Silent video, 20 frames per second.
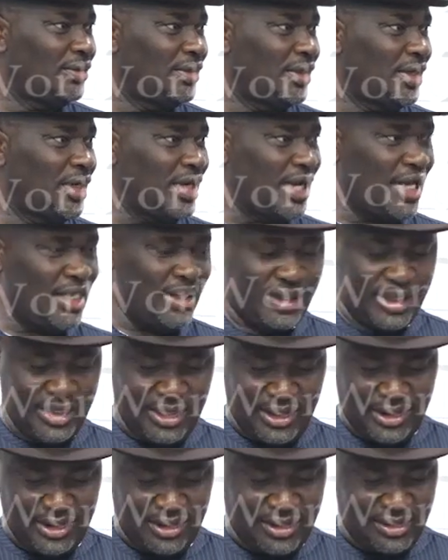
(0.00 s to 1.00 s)
And I
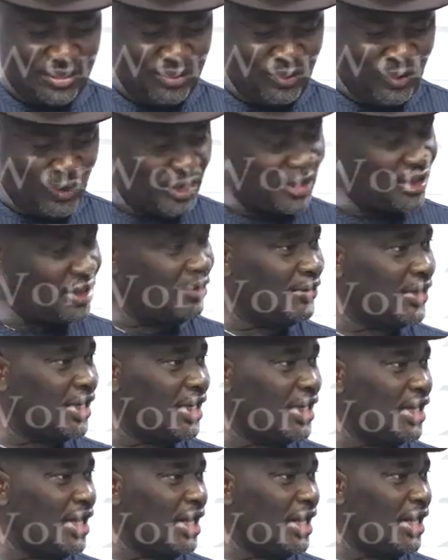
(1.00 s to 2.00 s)
think
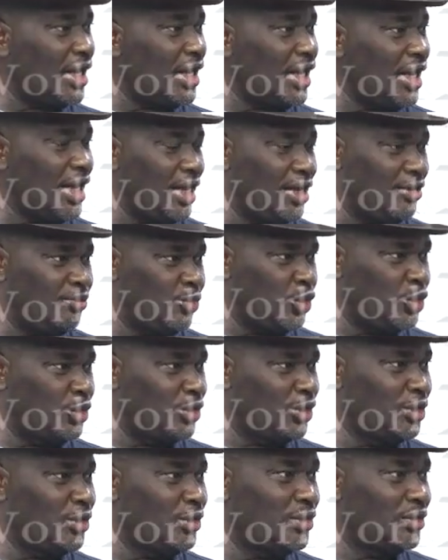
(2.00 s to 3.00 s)
whatever I have
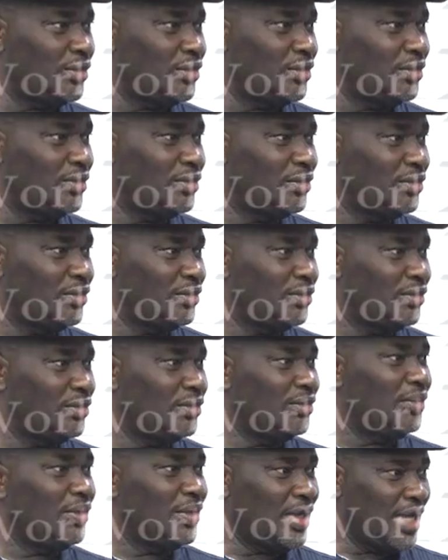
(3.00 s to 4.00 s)
produced,
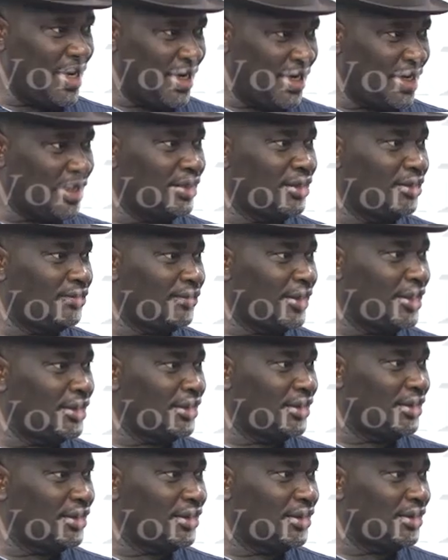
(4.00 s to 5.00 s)
I can defend
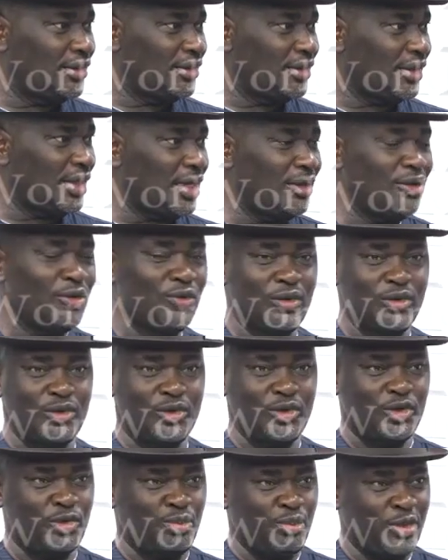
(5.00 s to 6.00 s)
it. I don't want
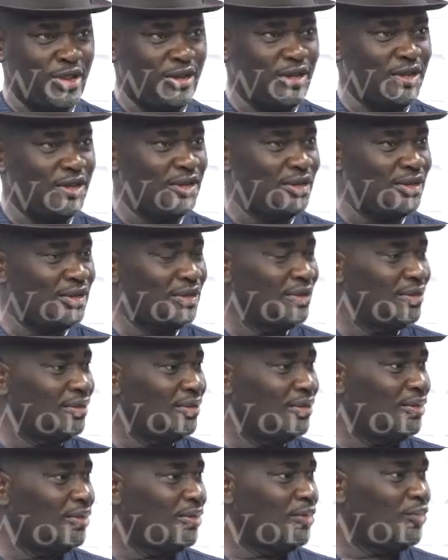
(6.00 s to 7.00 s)
to speak
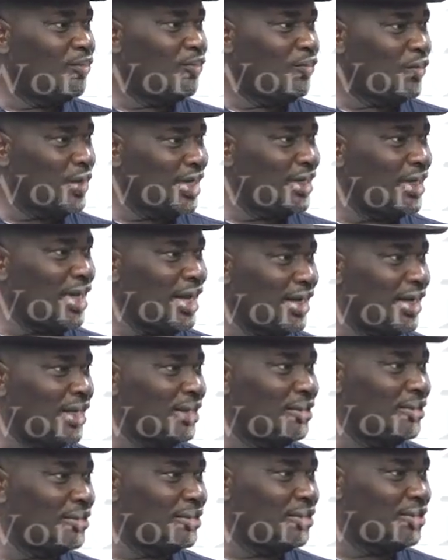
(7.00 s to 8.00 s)
when I
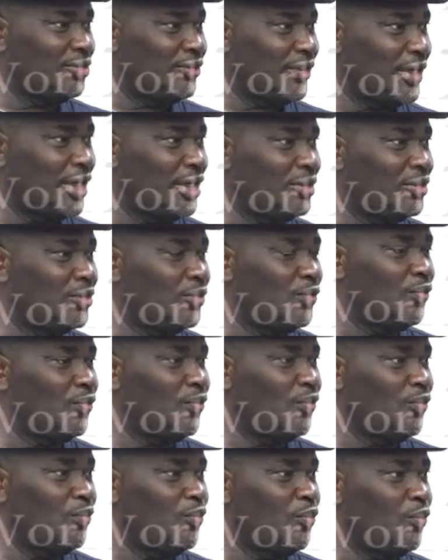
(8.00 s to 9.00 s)
cannot defend
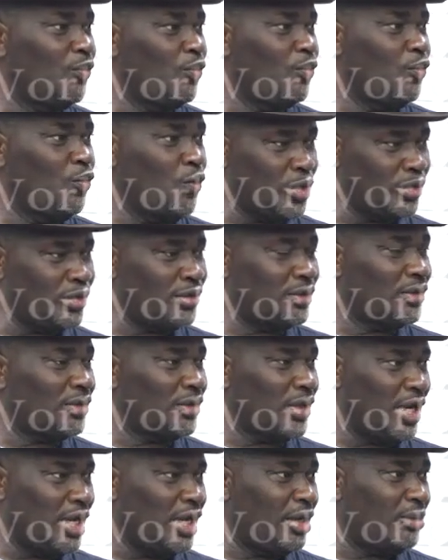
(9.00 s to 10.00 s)
what
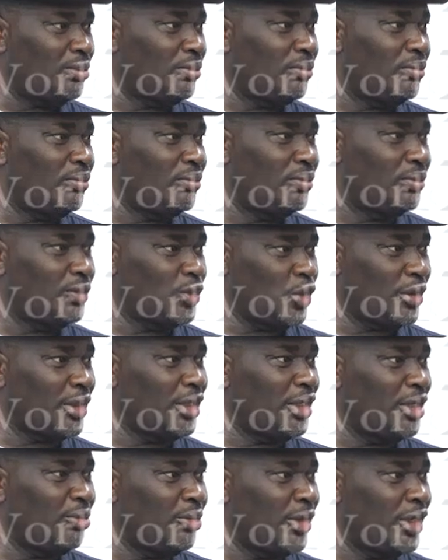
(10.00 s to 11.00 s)
I am
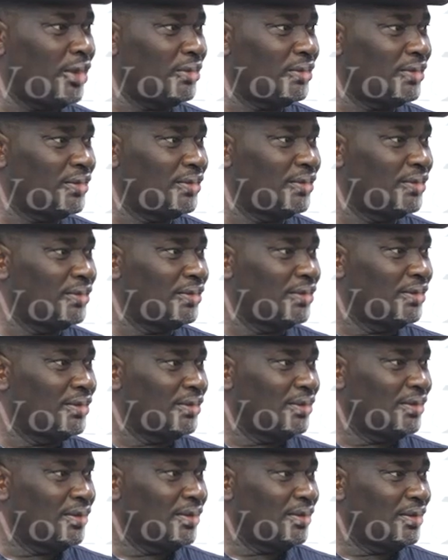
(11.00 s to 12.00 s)
talking about.
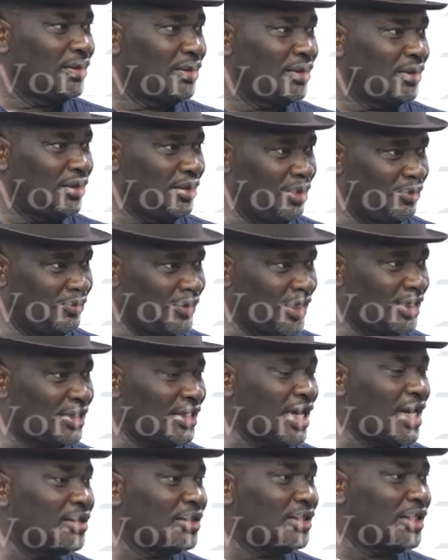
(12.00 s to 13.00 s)
If that
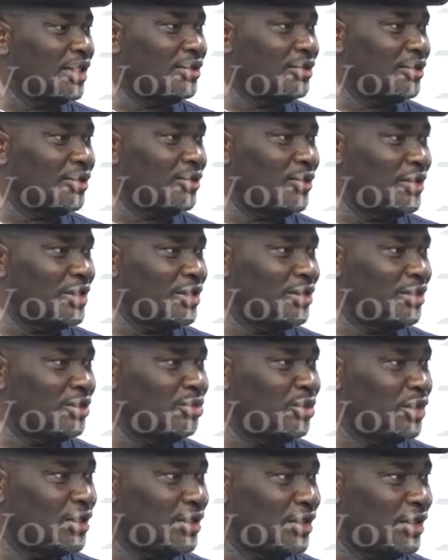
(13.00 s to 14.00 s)
answers your question,
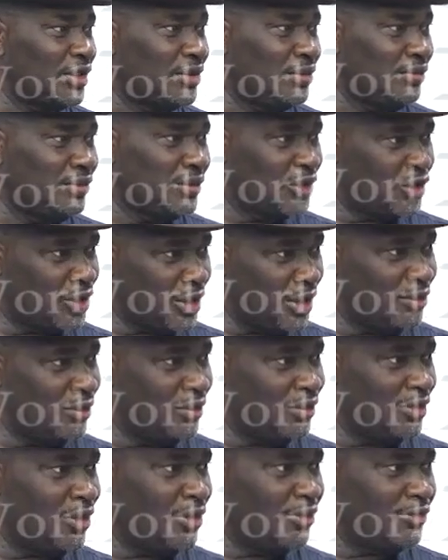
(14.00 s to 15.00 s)
Mr.
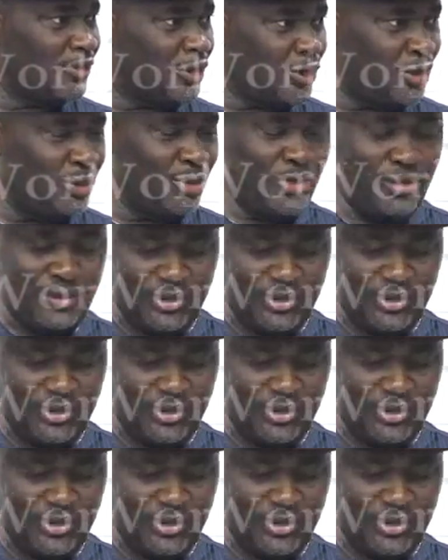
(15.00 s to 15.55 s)
Segun of Tribune.